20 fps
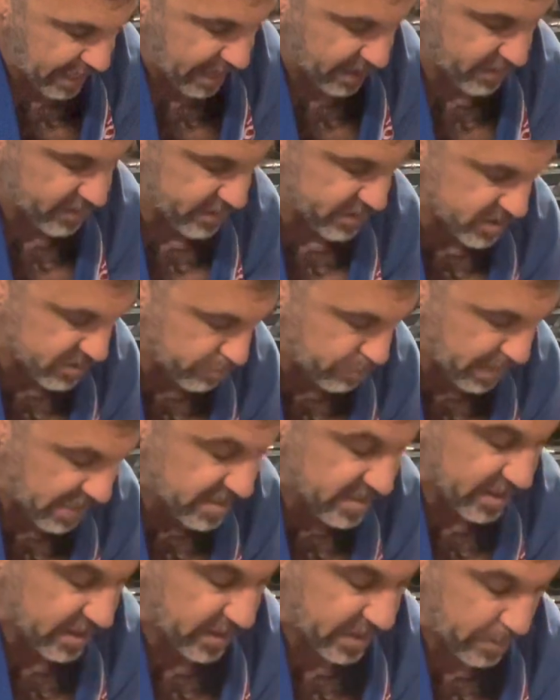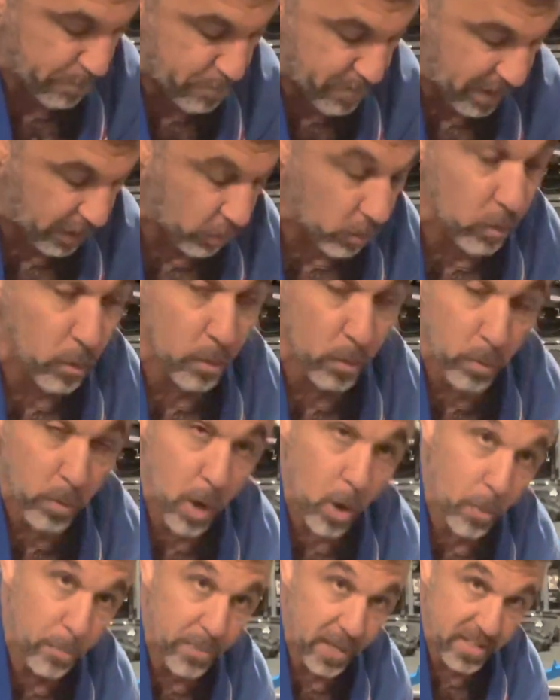out of this basically belt or
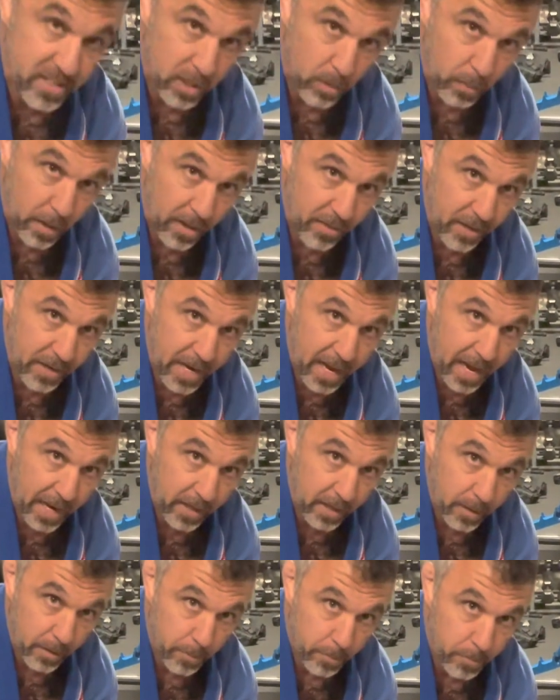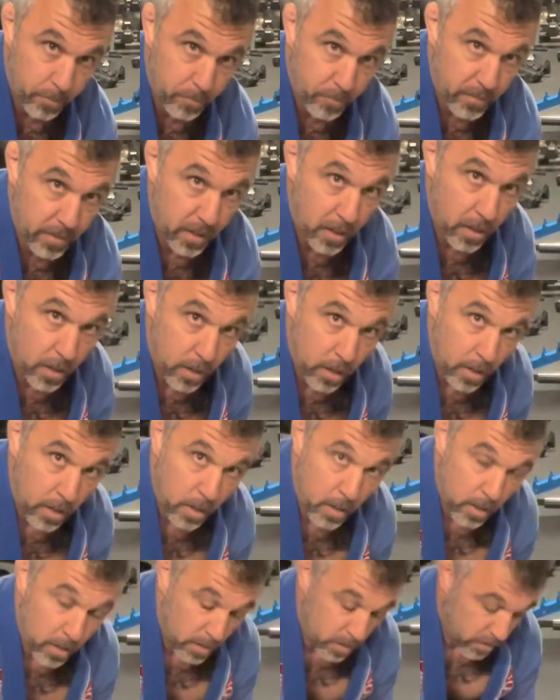rope that's around the neck.
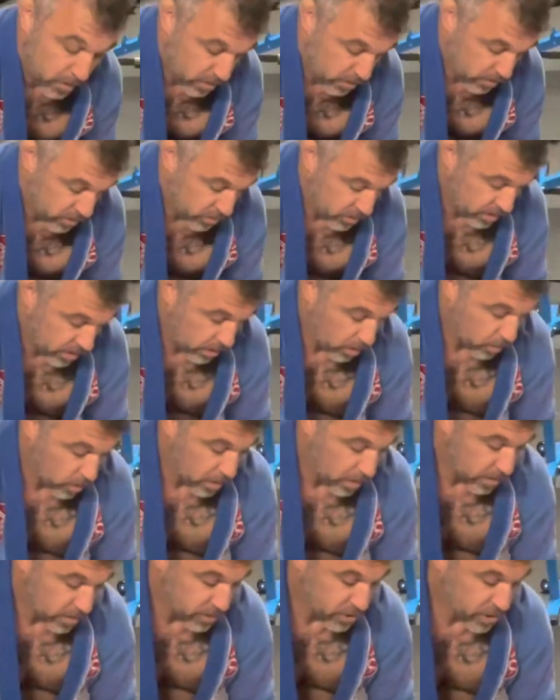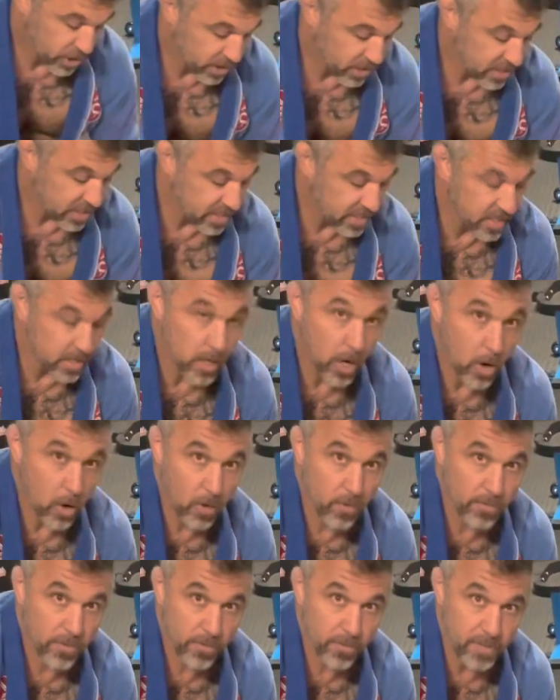So just as an
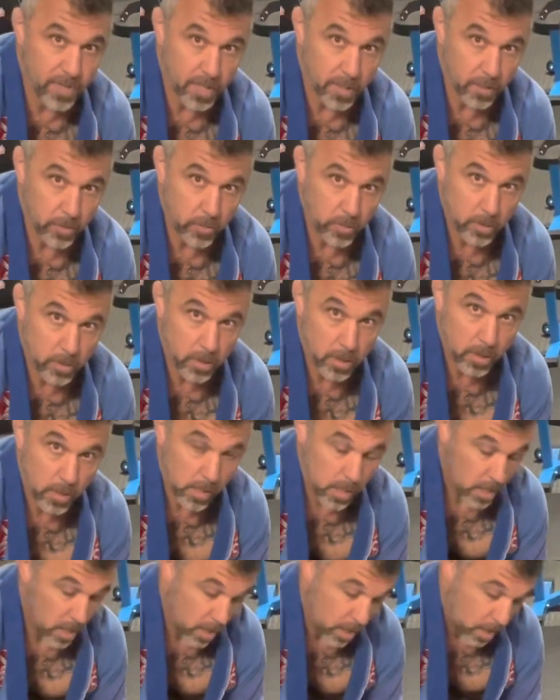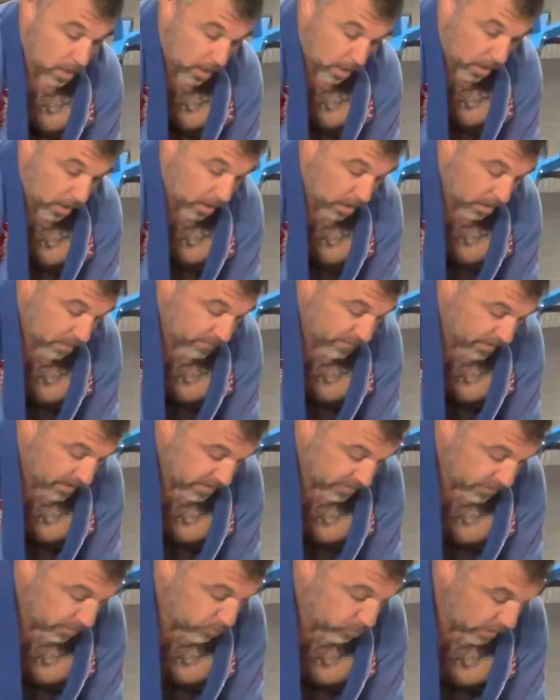overview of
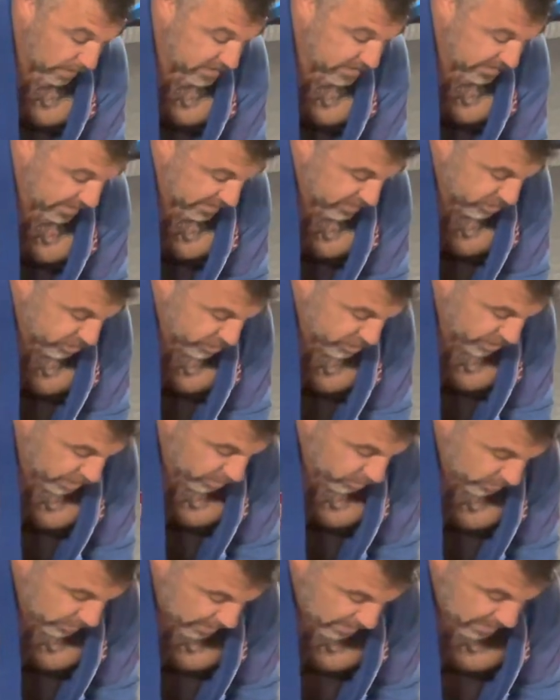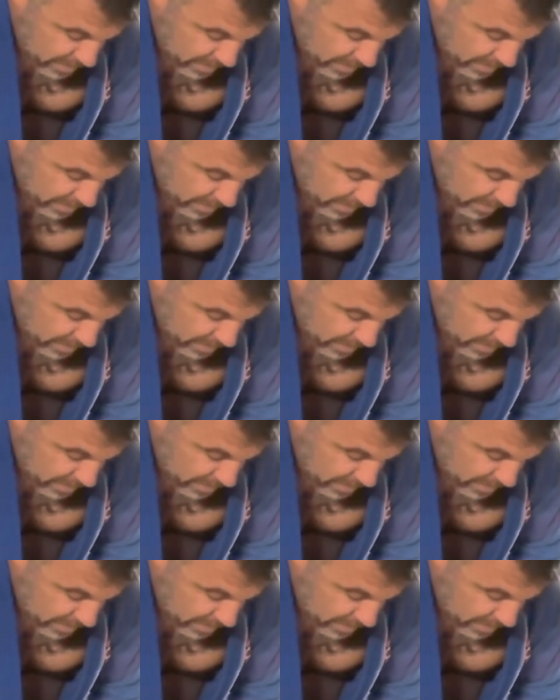the bread slicer choke,